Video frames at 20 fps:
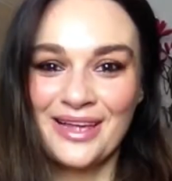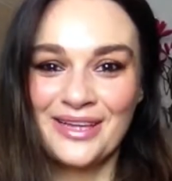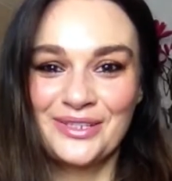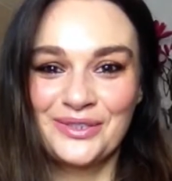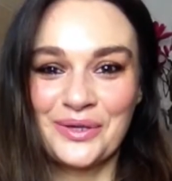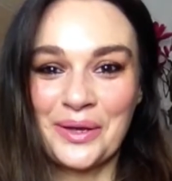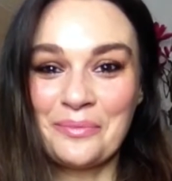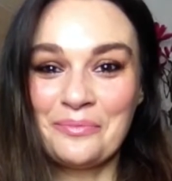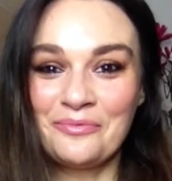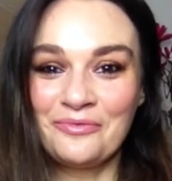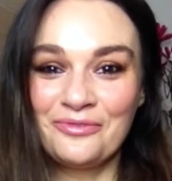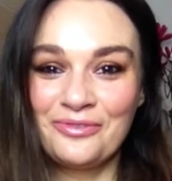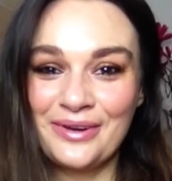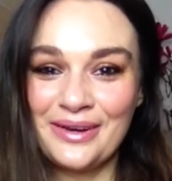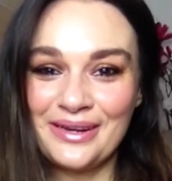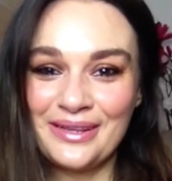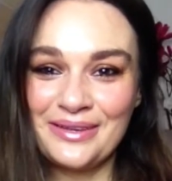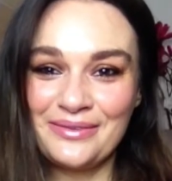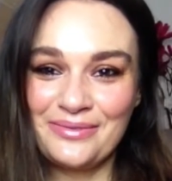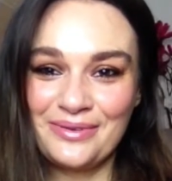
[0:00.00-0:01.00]
So I'm
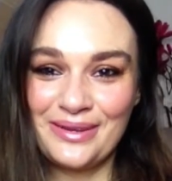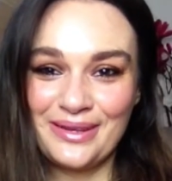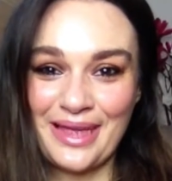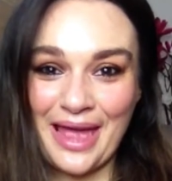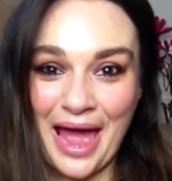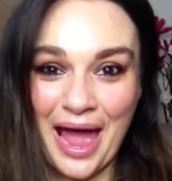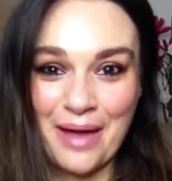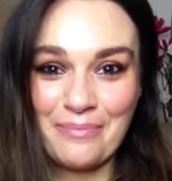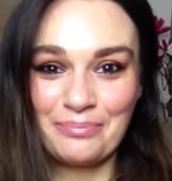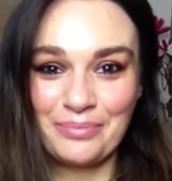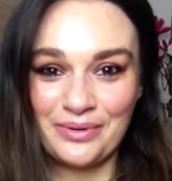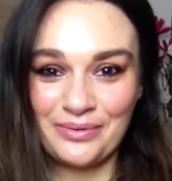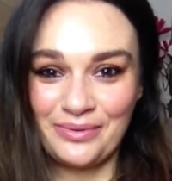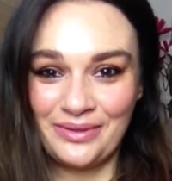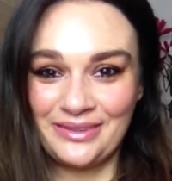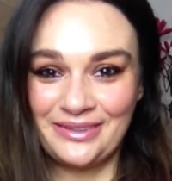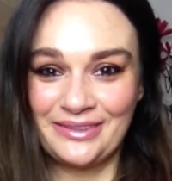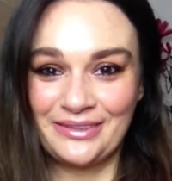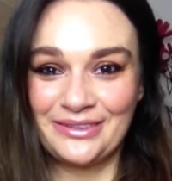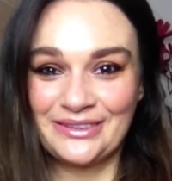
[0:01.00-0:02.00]
really happy
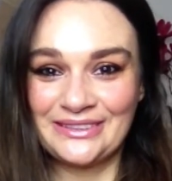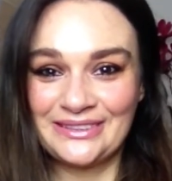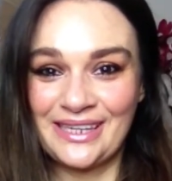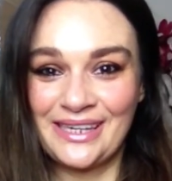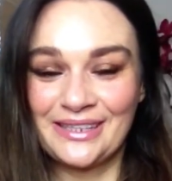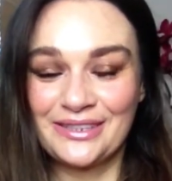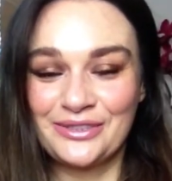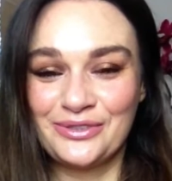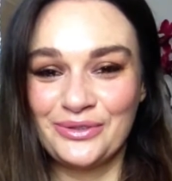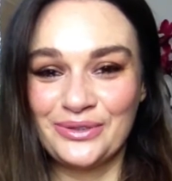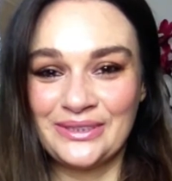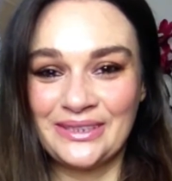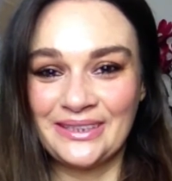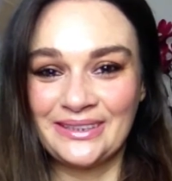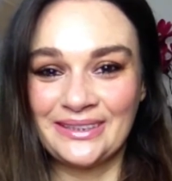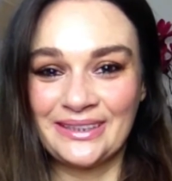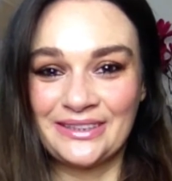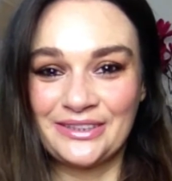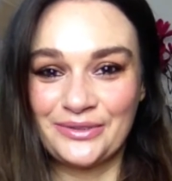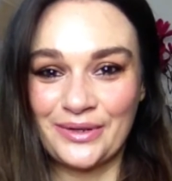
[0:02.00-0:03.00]
with the result using
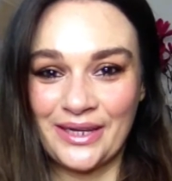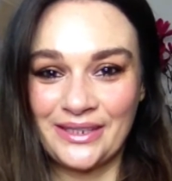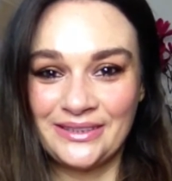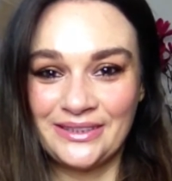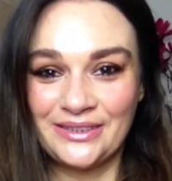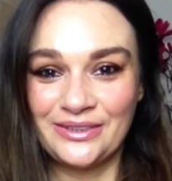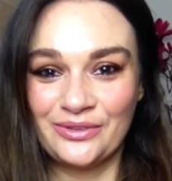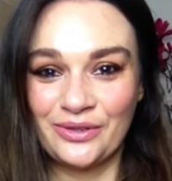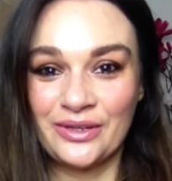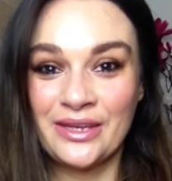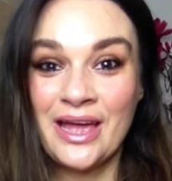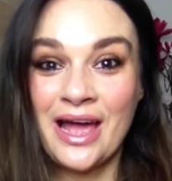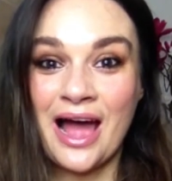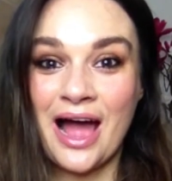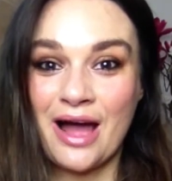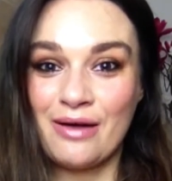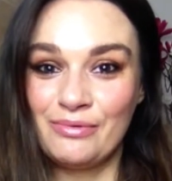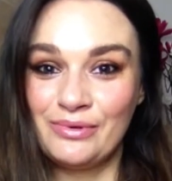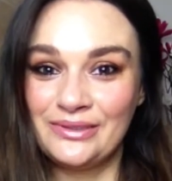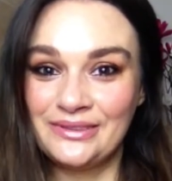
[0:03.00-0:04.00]
the Tretinoin.
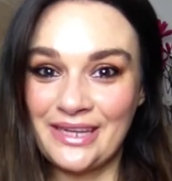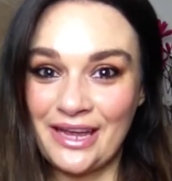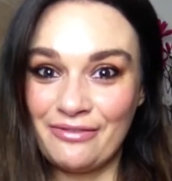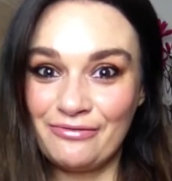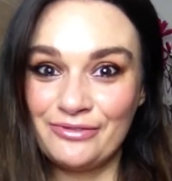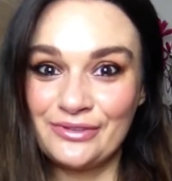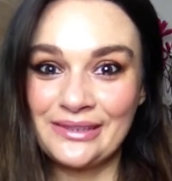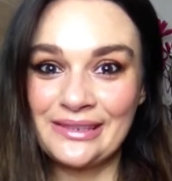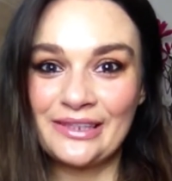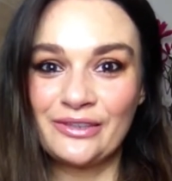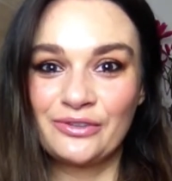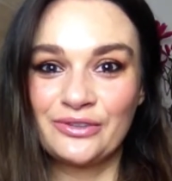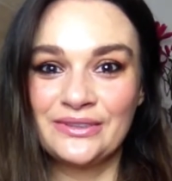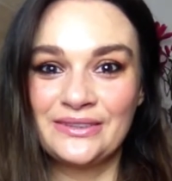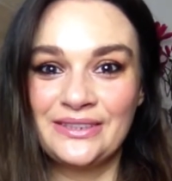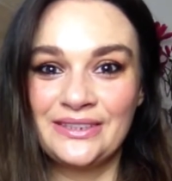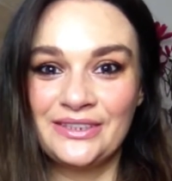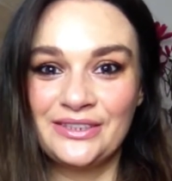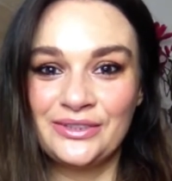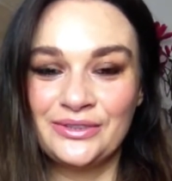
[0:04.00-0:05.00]
I will definitely
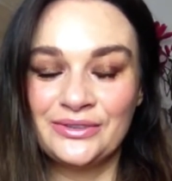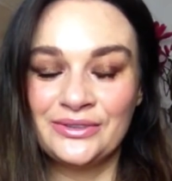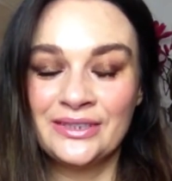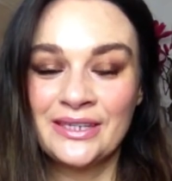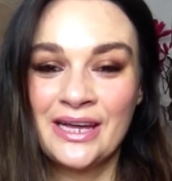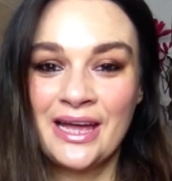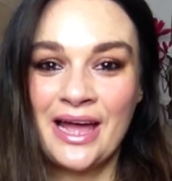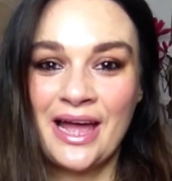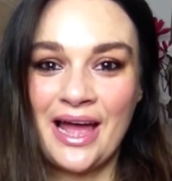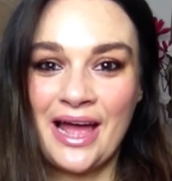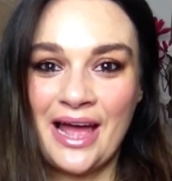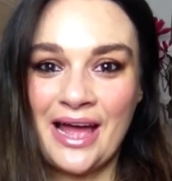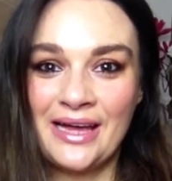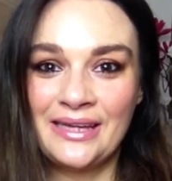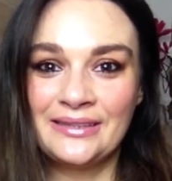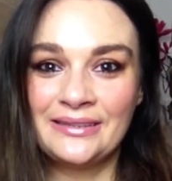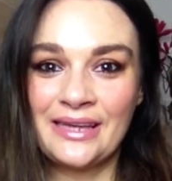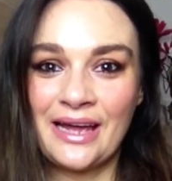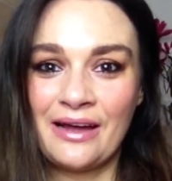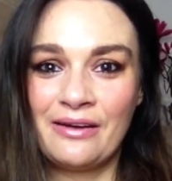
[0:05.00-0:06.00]
continue,
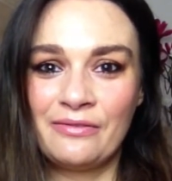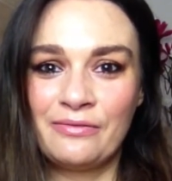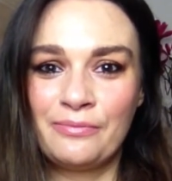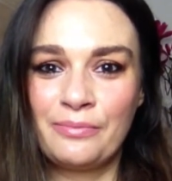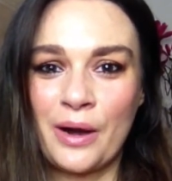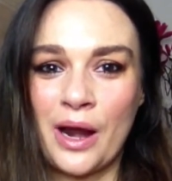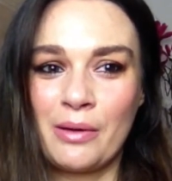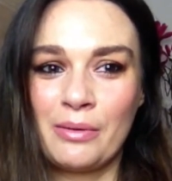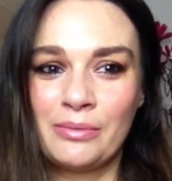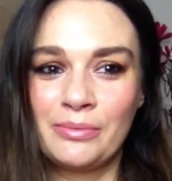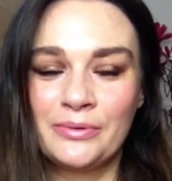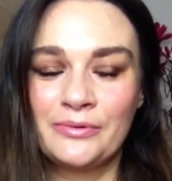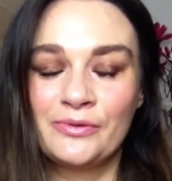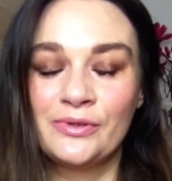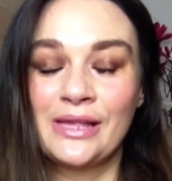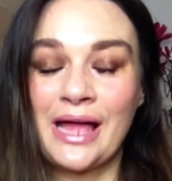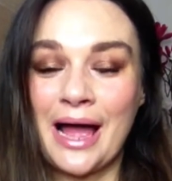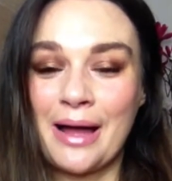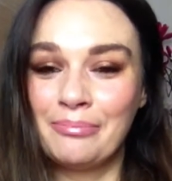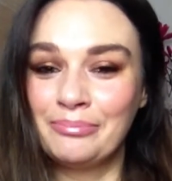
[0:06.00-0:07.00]
and I probably
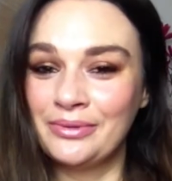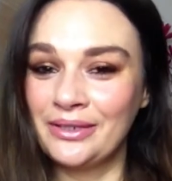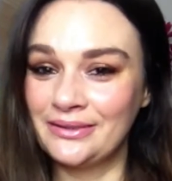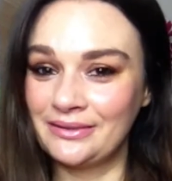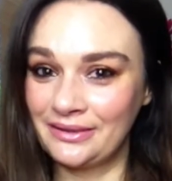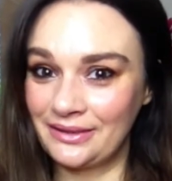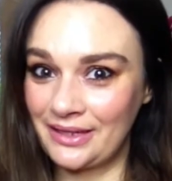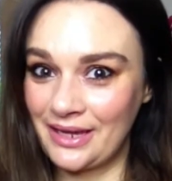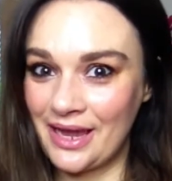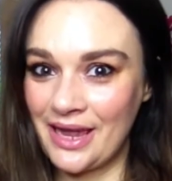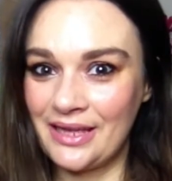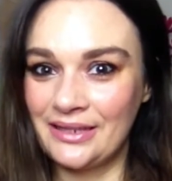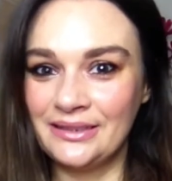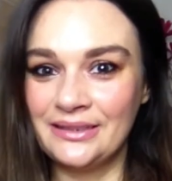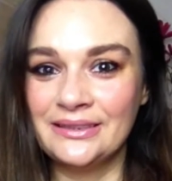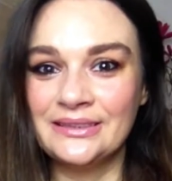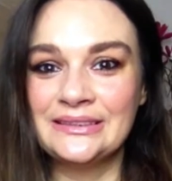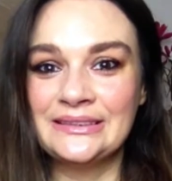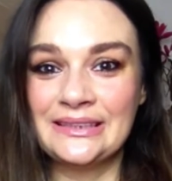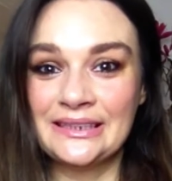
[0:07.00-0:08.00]
will update again
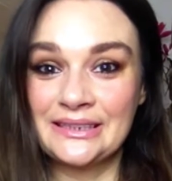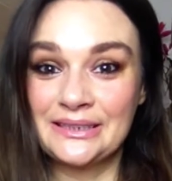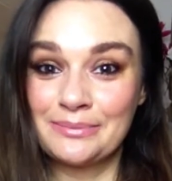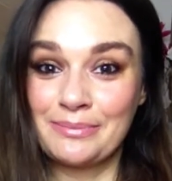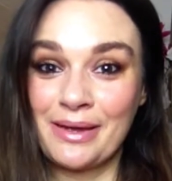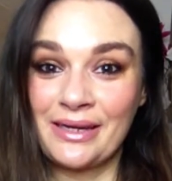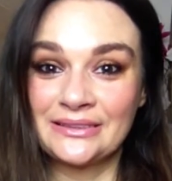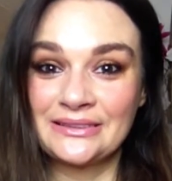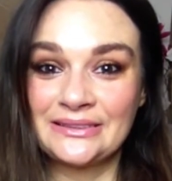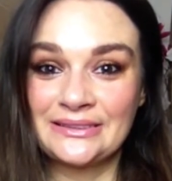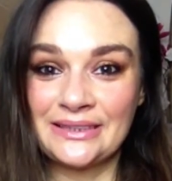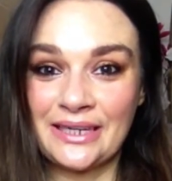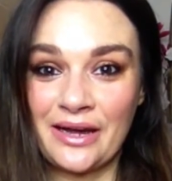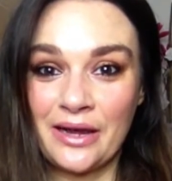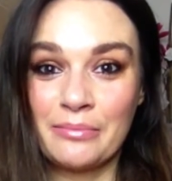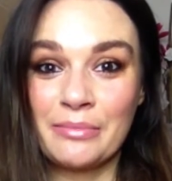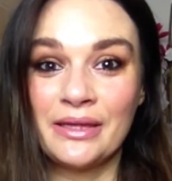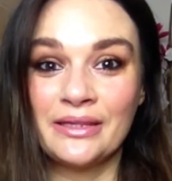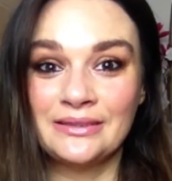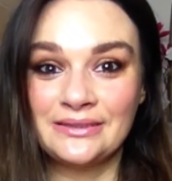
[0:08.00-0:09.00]
in 6 months
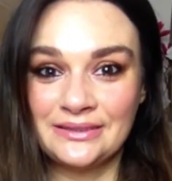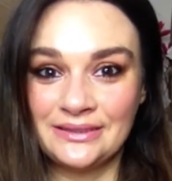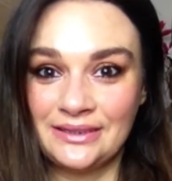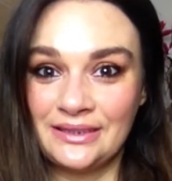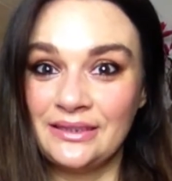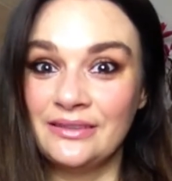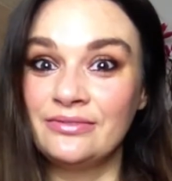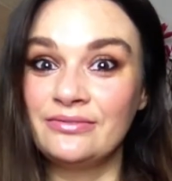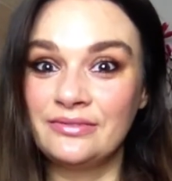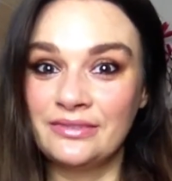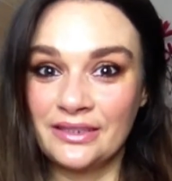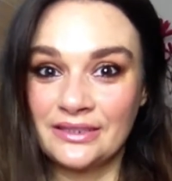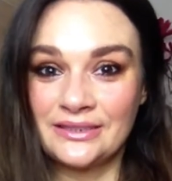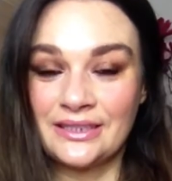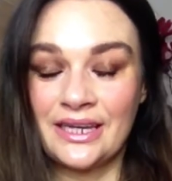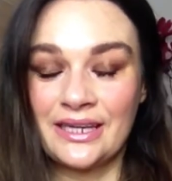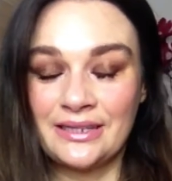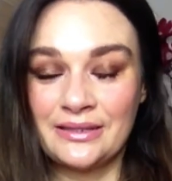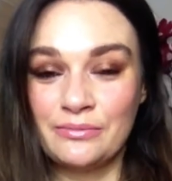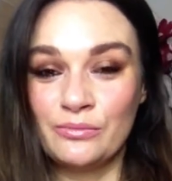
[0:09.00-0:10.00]
time and see if there's
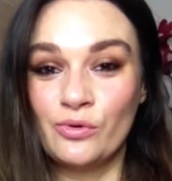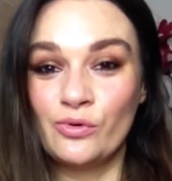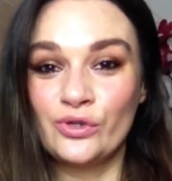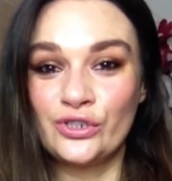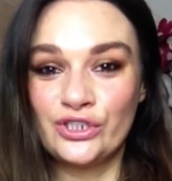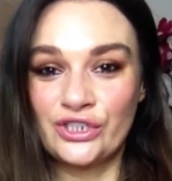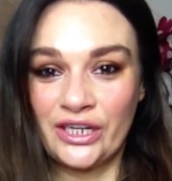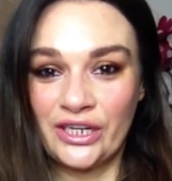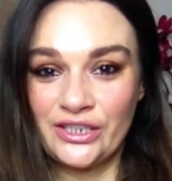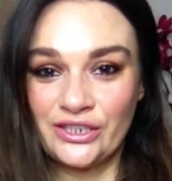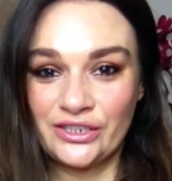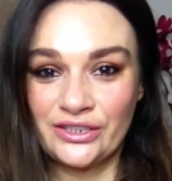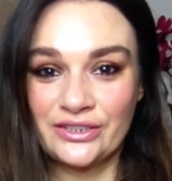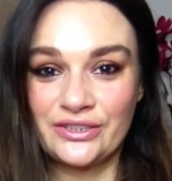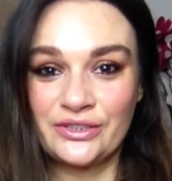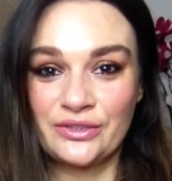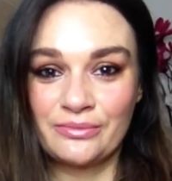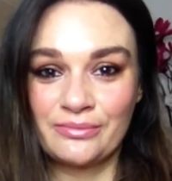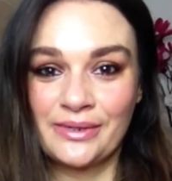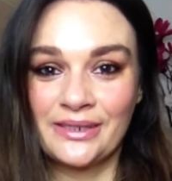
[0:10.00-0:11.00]
any more changes
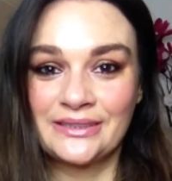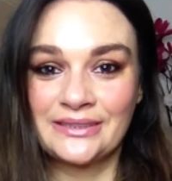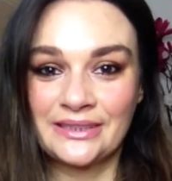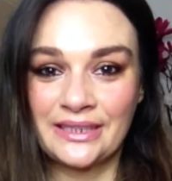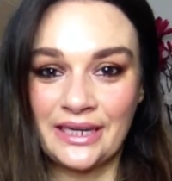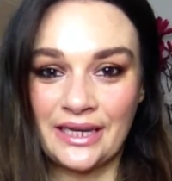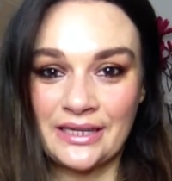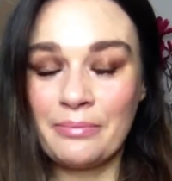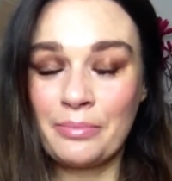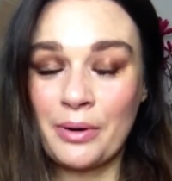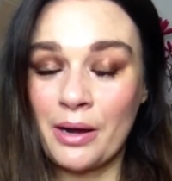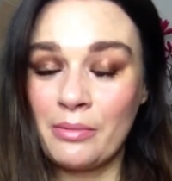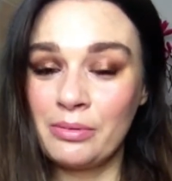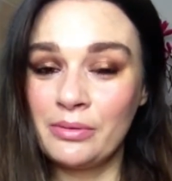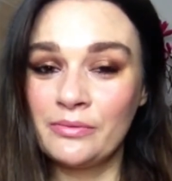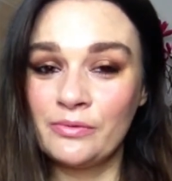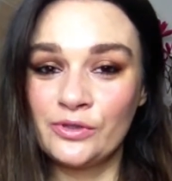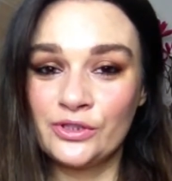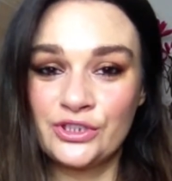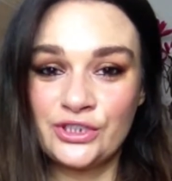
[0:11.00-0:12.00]
to my skin.
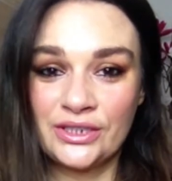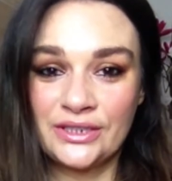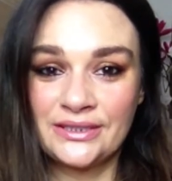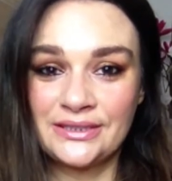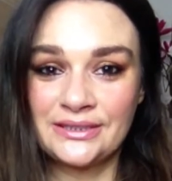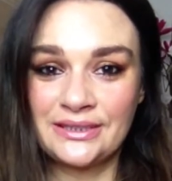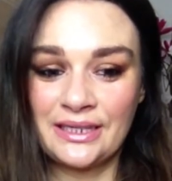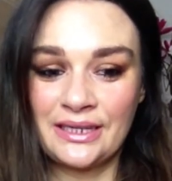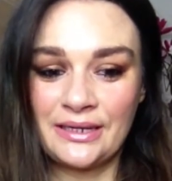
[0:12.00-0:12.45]
Probably will just